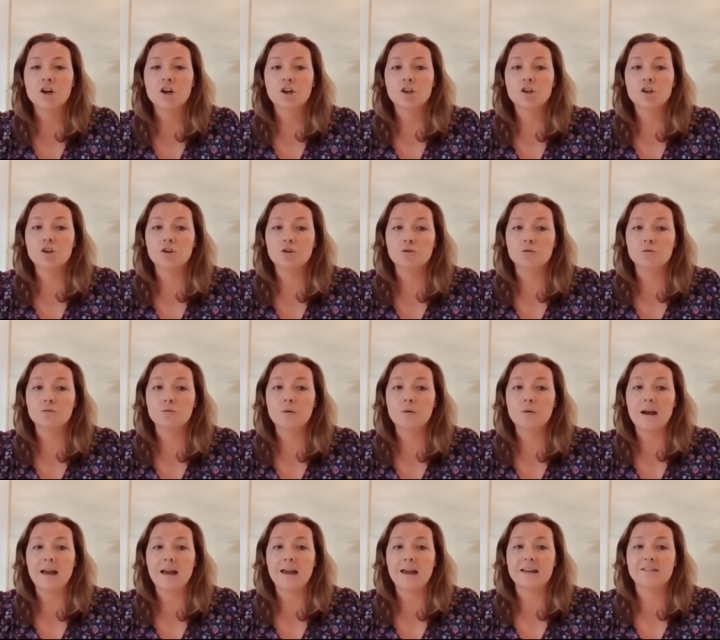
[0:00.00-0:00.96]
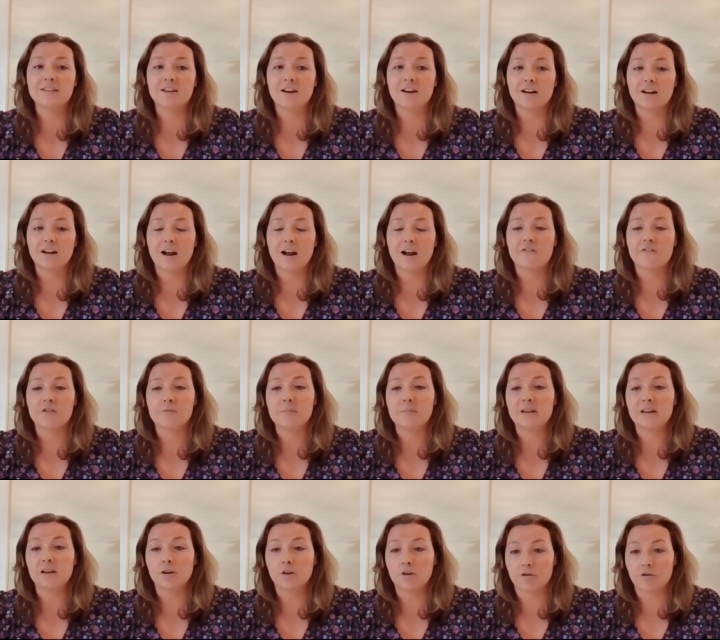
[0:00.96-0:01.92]
you and the
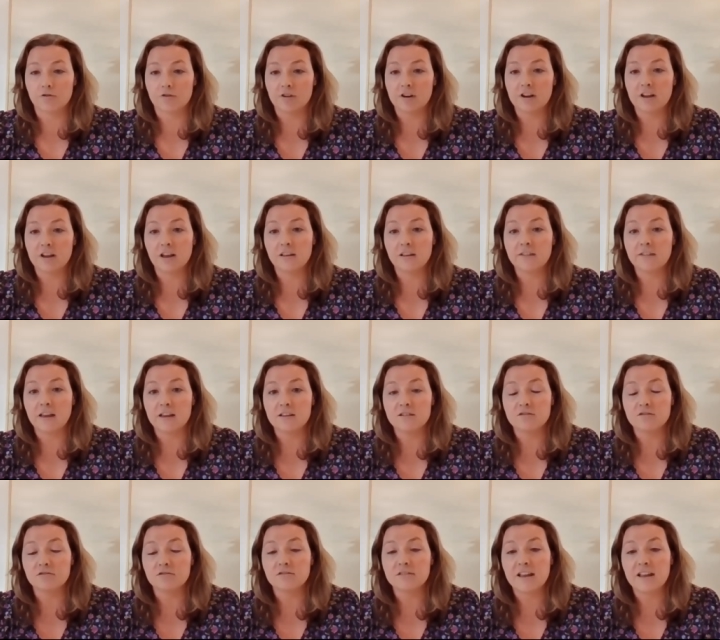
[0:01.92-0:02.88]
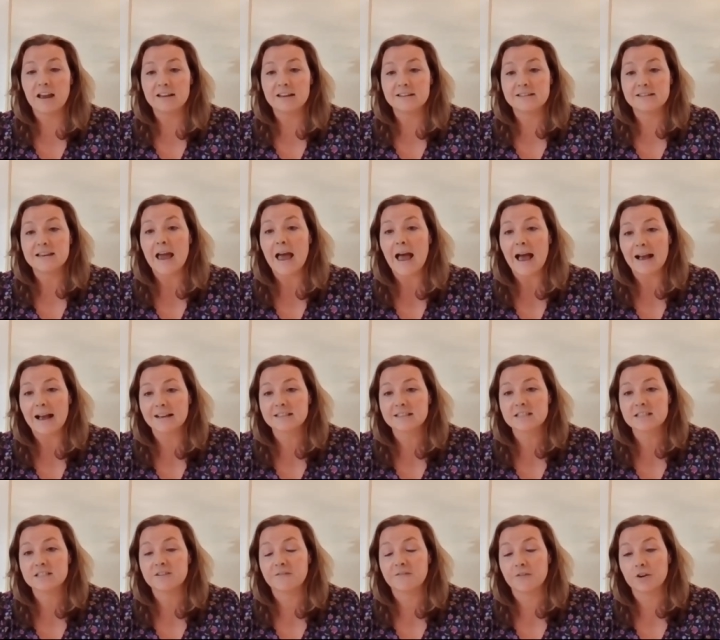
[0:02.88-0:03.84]
government agreeing that you'll get tax
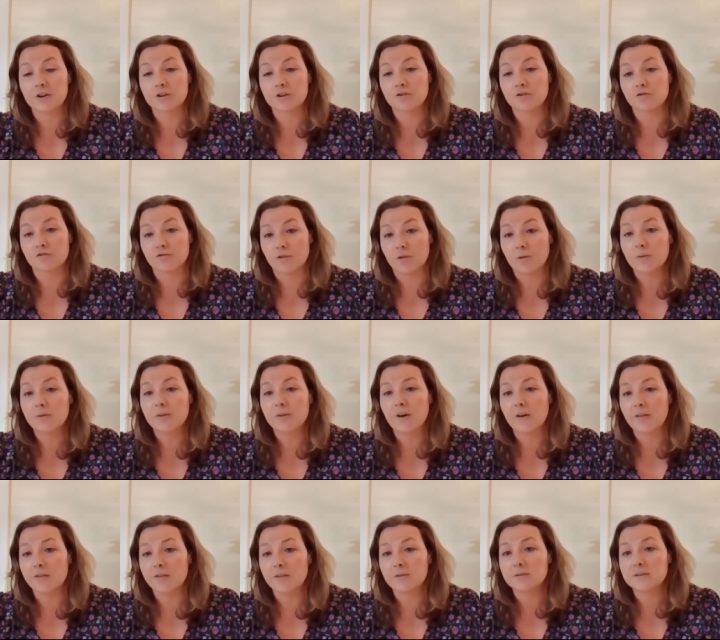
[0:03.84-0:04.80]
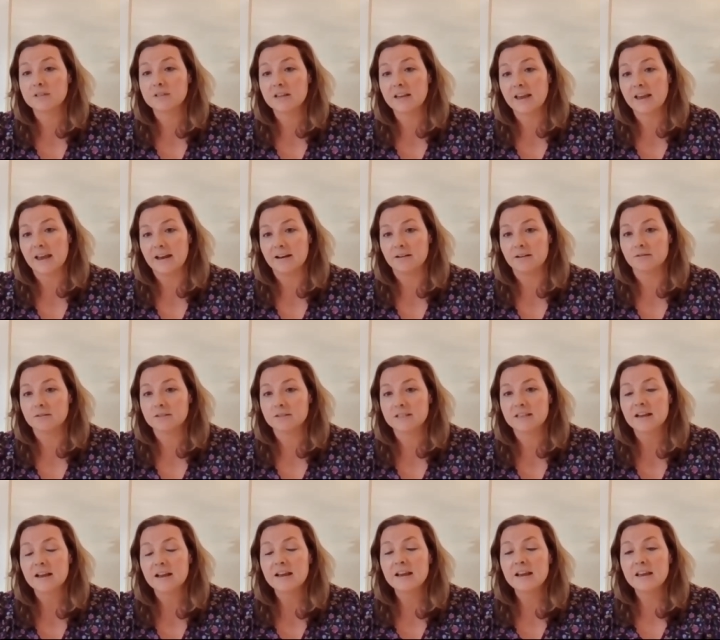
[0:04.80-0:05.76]
deferred growth on those accounts
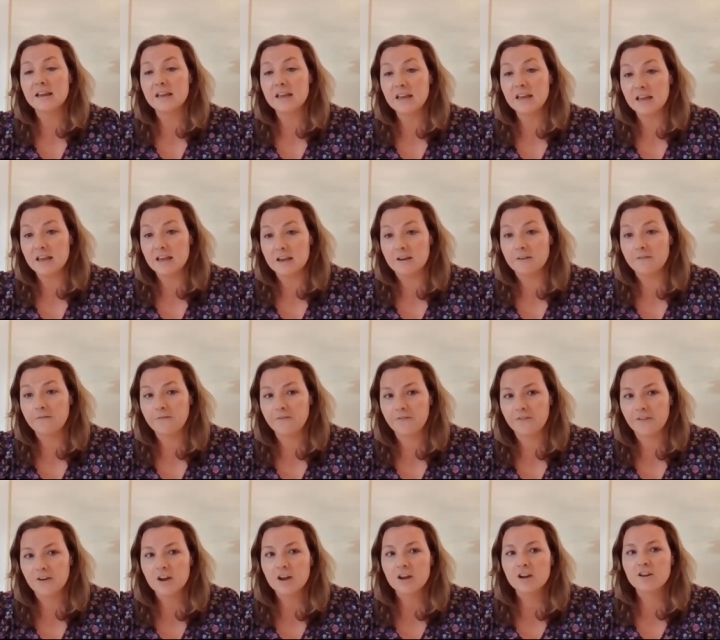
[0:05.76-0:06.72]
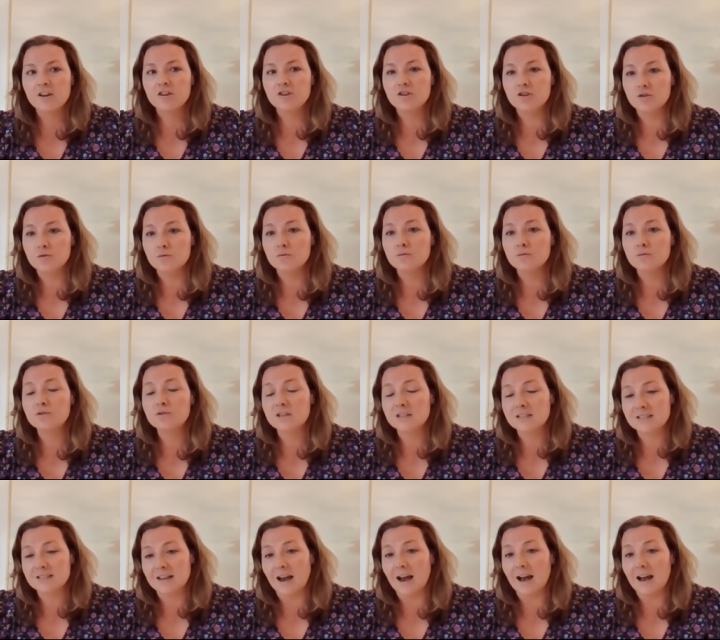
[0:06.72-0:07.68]
if you
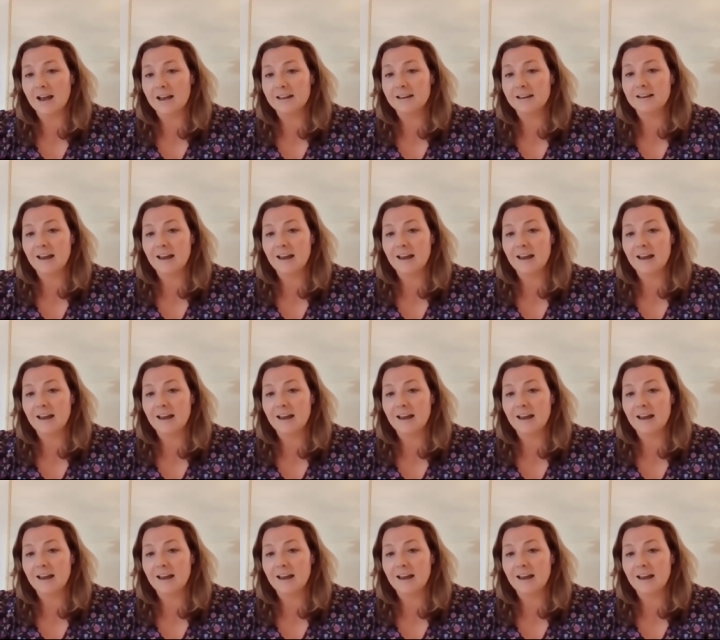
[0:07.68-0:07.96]
decide